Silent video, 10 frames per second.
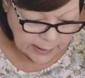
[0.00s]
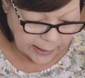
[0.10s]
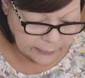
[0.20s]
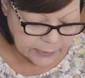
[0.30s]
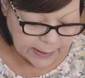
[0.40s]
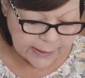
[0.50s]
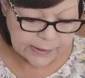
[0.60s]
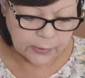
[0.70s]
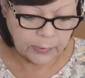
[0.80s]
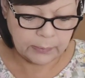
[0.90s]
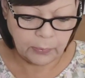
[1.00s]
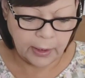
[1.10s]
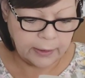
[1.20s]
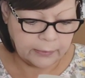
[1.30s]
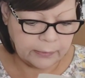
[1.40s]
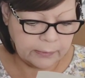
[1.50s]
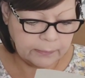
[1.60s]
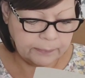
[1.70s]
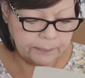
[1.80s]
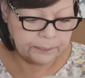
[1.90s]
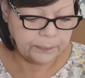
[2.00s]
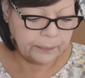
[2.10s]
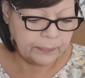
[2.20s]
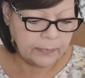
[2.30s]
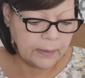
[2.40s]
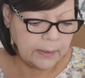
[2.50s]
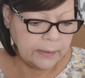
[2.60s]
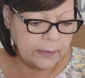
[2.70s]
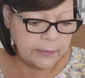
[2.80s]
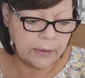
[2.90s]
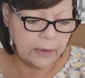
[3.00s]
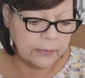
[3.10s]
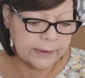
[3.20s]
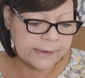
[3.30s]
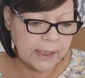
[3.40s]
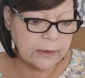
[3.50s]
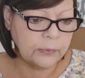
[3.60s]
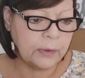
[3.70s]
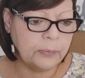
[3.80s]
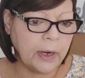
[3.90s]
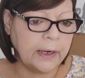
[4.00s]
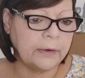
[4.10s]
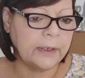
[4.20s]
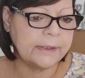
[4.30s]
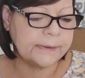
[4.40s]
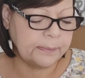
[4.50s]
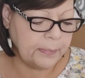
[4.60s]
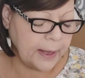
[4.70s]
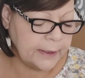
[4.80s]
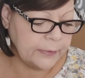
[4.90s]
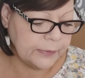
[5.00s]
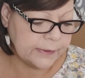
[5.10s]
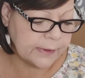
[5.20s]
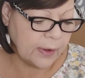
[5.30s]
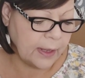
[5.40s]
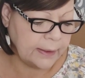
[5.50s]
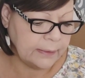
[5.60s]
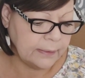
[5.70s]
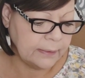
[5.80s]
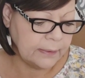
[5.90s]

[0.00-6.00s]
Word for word: I don't think it's a Greenbrier. No, it's not a Greenbrier. It's by Unison.